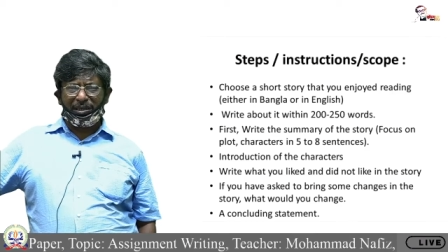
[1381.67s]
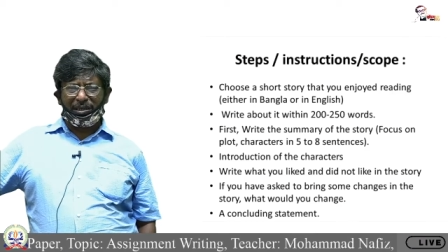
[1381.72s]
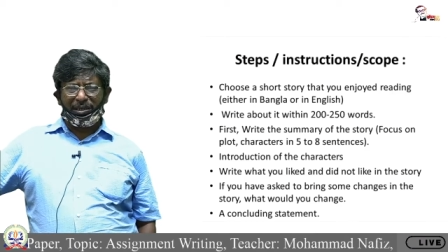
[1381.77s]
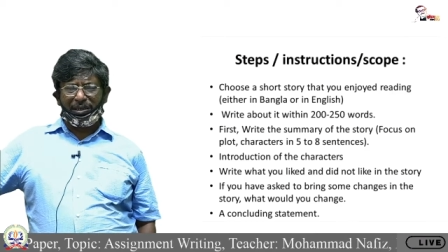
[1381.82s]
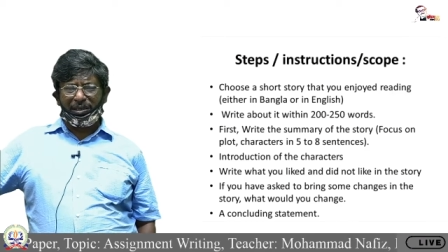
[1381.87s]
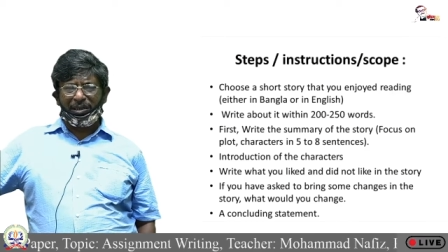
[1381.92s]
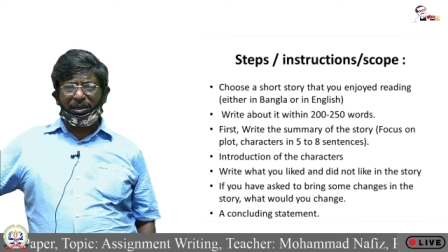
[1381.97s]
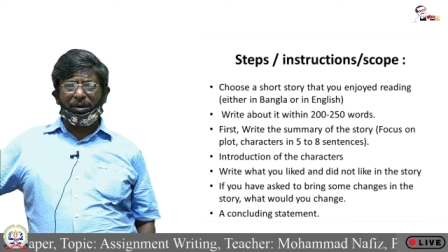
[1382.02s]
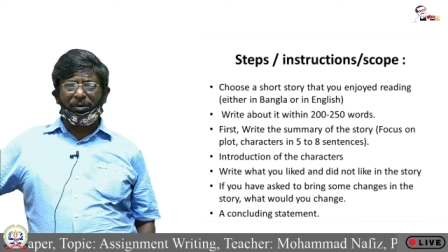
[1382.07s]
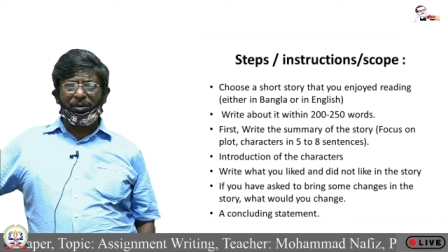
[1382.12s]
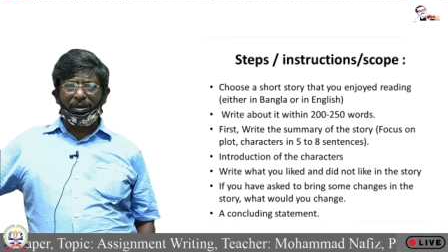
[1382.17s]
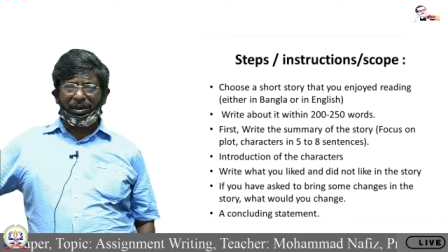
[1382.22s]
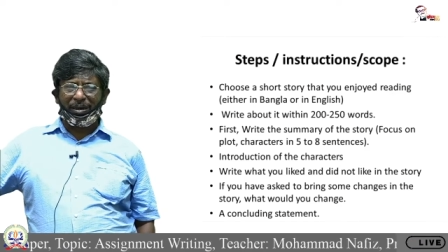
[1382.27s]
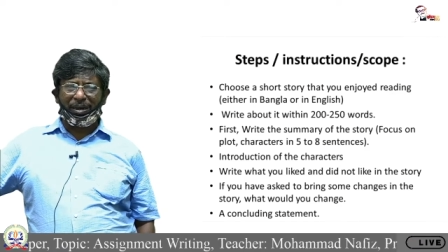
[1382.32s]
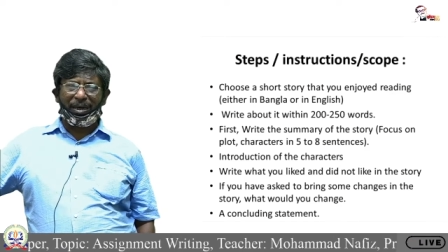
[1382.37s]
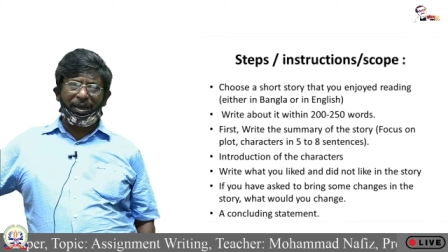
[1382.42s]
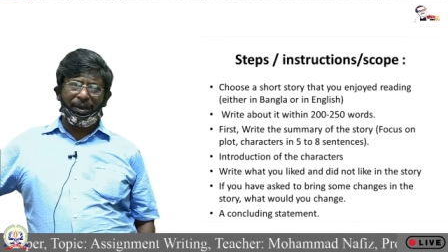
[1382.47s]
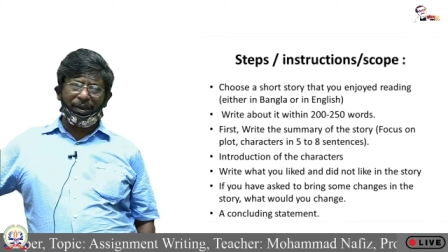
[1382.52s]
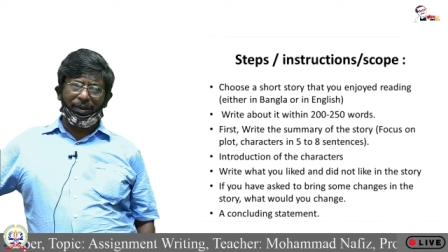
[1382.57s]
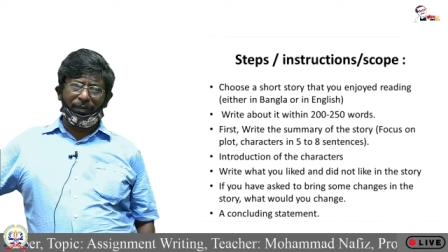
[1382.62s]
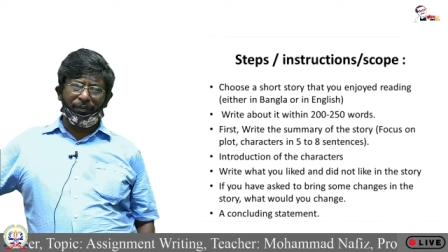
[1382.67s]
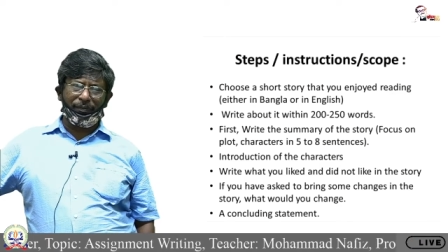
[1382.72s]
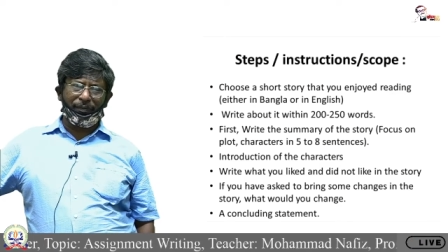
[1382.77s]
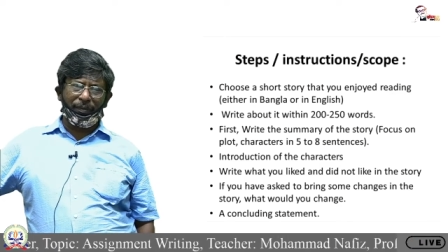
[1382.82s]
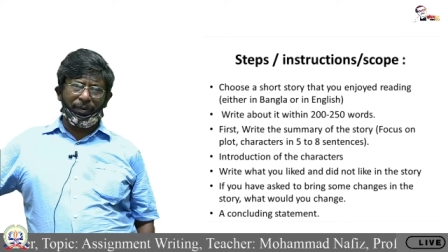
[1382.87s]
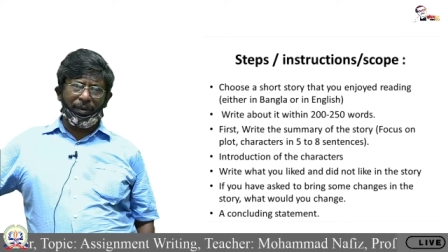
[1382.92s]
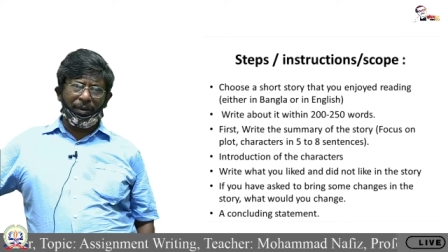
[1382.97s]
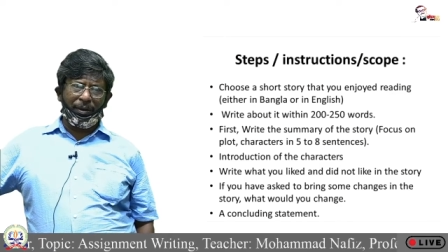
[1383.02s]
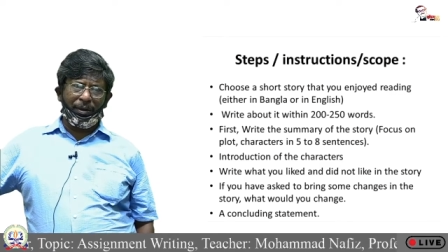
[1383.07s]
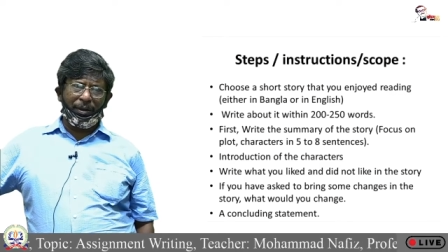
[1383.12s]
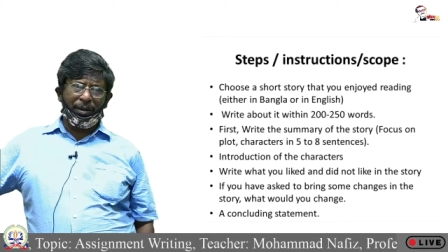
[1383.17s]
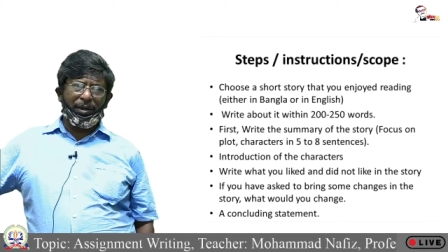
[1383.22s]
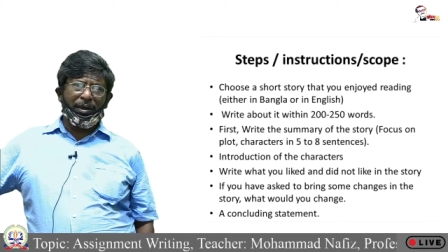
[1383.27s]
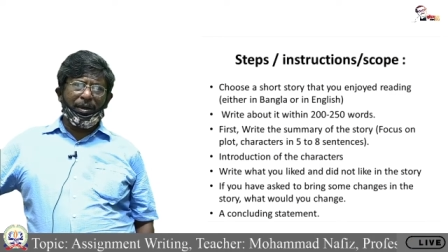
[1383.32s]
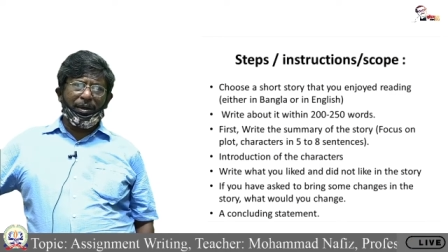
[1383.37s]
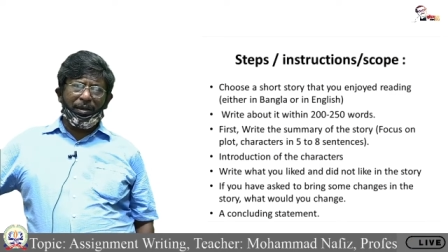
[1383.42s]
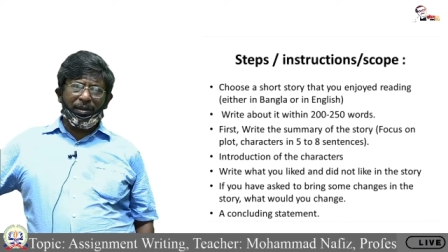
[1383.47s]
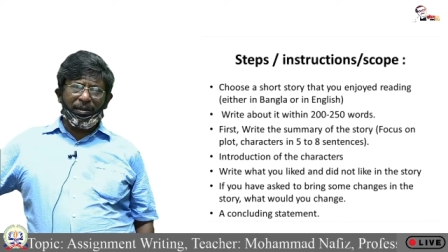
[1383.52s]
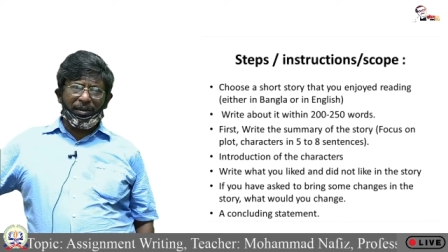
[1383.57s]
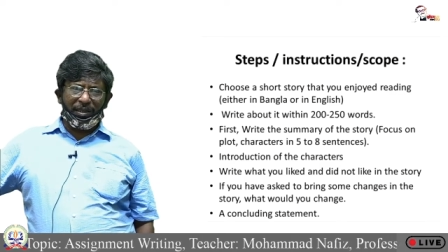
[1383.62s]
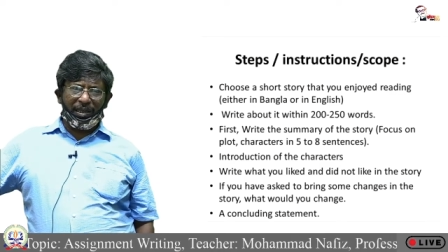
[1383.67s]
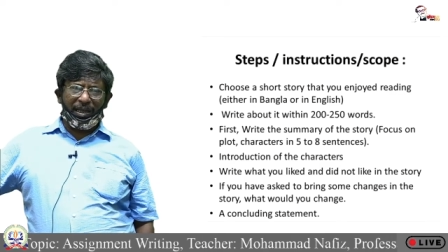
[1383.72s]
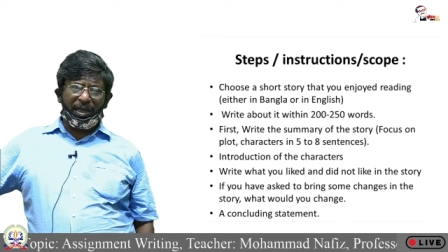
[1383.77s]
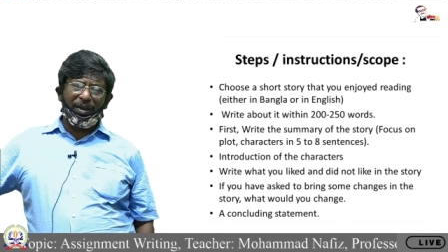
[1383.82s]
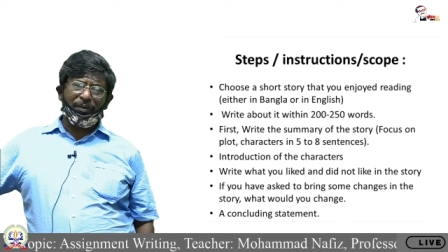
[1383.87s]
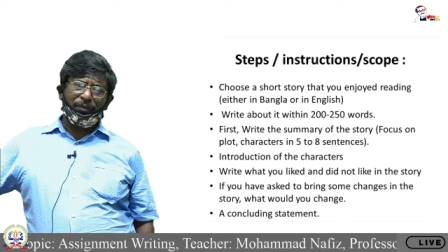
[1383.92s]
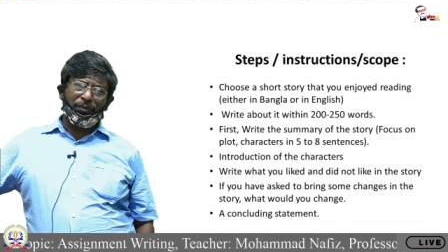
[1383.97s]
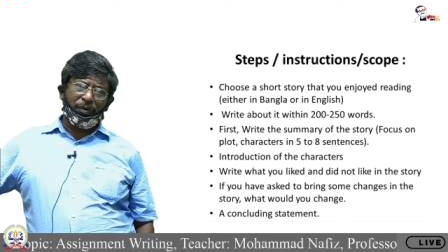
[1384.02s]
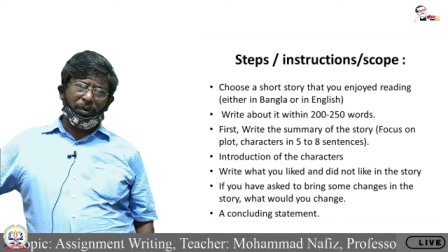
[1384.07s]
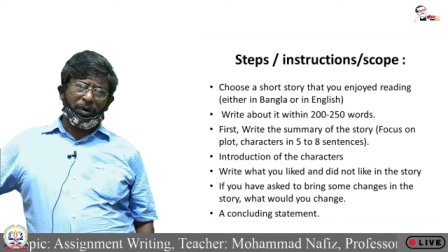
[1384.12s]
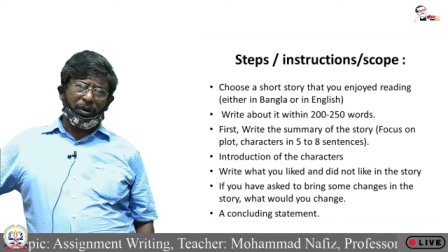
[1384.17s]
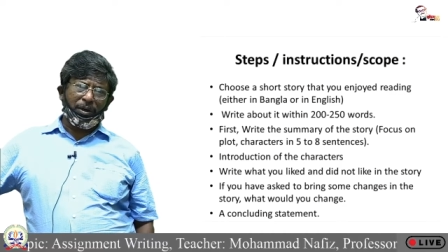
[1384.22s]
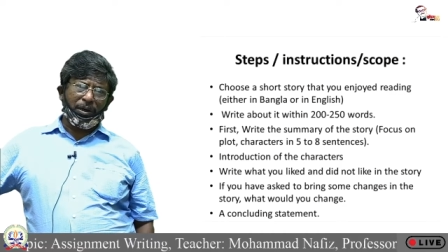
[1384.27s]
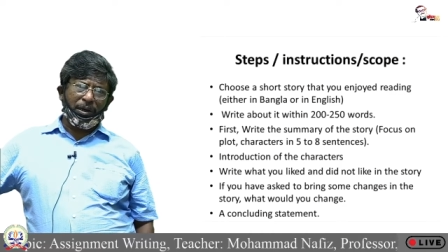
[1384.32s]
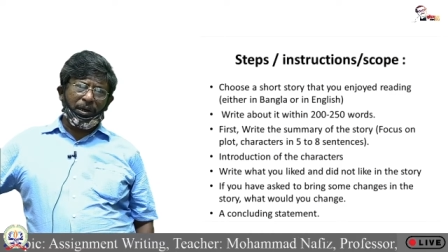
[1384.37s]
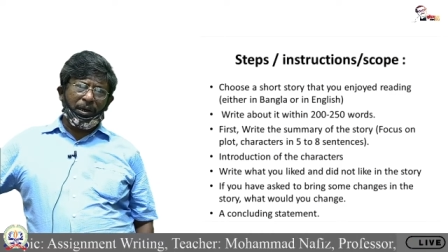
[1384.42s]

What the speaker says: in our life. Therefore,